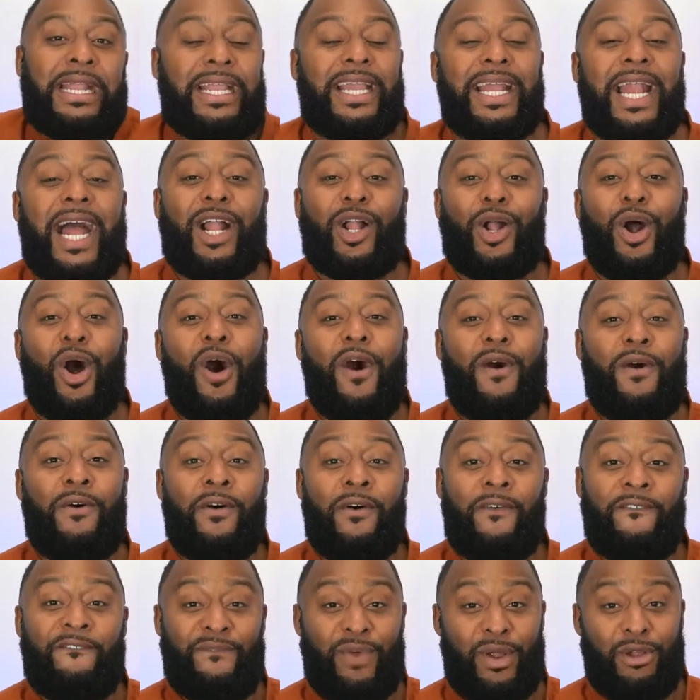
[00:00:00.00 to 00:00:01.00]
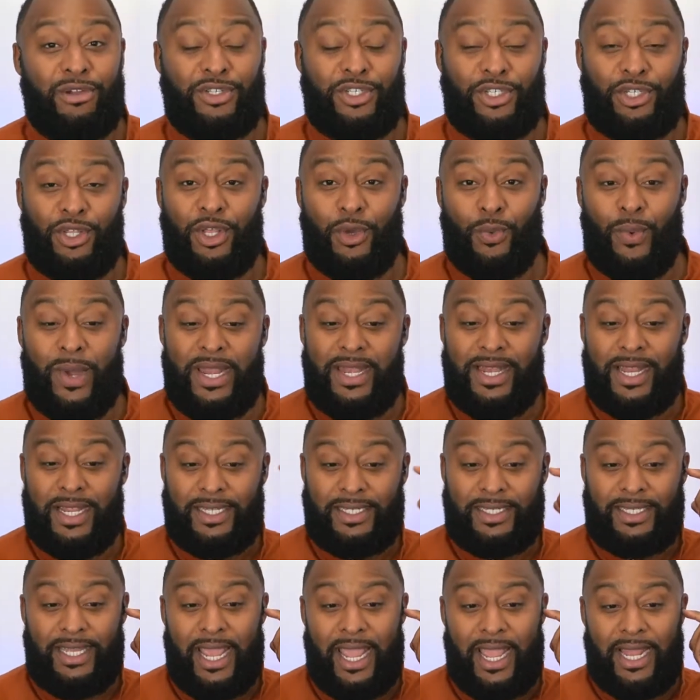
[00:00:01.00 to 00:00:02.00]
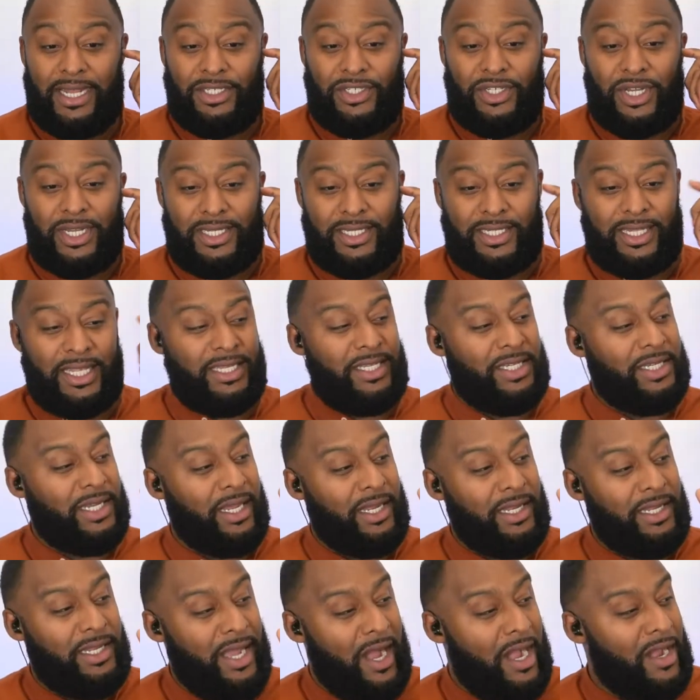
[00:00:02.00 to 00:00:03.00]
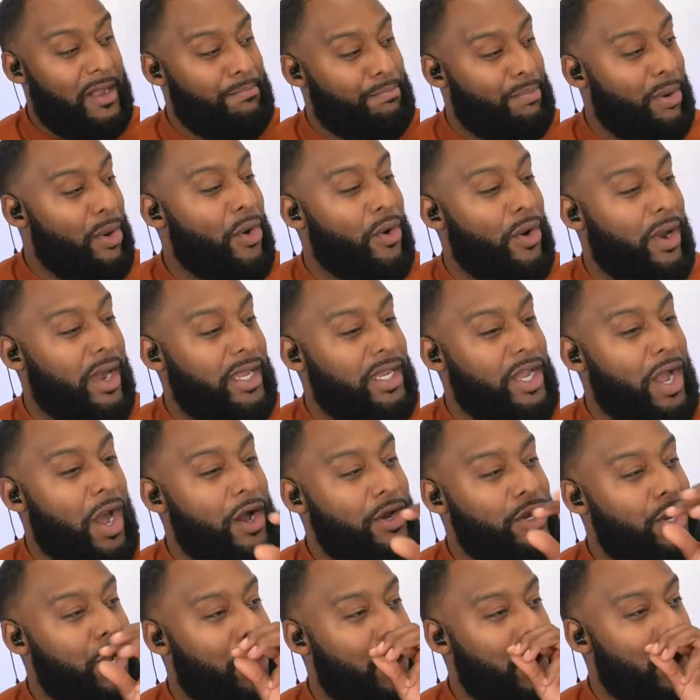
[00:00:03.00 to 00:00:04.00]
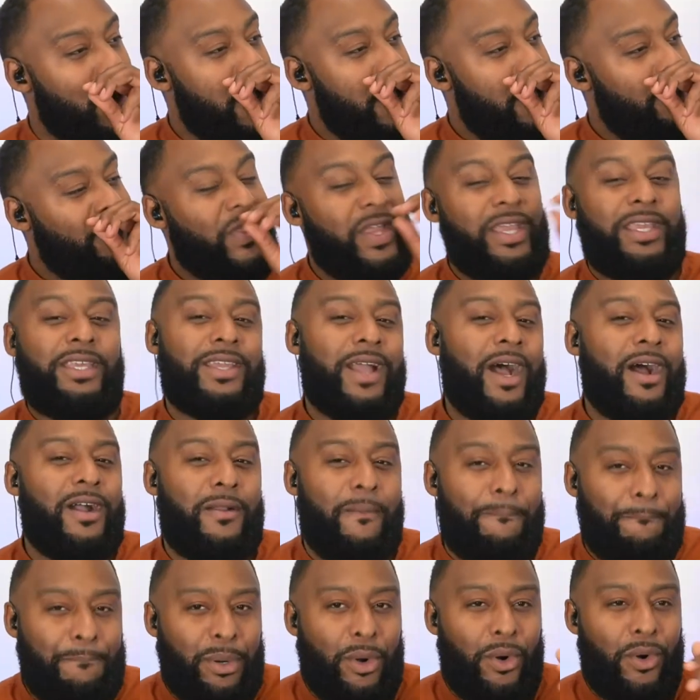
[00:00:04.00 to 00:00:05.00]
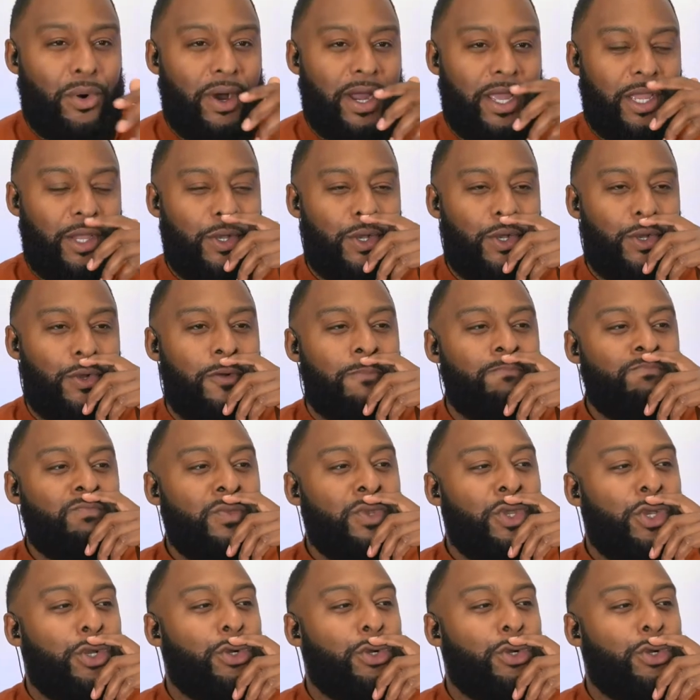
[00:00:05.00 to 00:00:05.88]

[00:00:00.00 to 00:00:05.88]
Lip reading: Can I call first to the witness stand just this young boy? Y'all know the young boy who